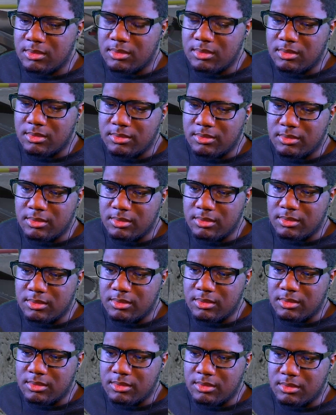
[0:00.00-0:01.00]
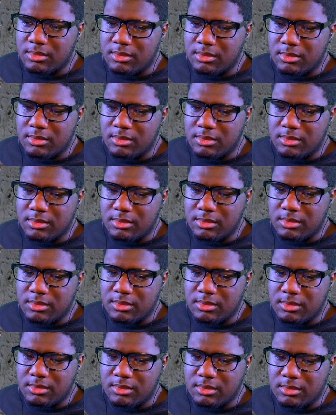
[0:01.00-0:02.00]

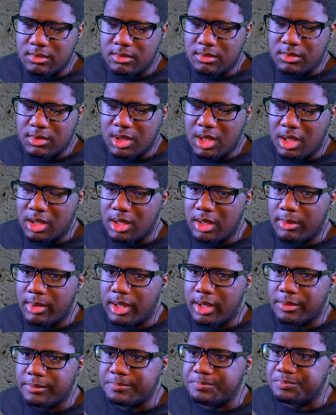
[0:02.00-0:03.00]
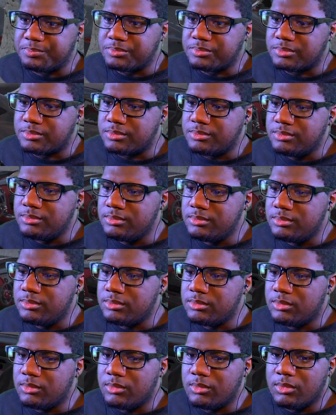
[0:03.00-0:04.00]
Alright, there we go. Assistance
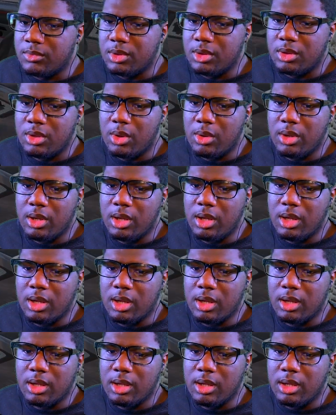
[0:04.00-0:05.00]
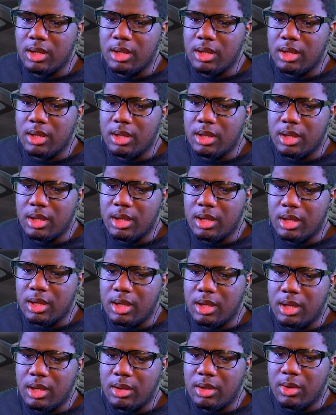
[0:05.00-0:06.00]
required. Go uh,
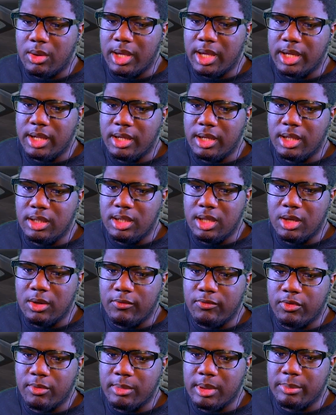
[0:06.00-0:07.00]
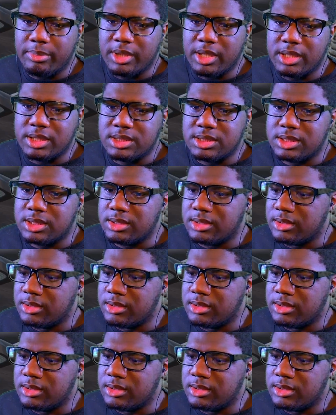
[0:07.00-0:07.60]
uh go ahead and nail for me, please.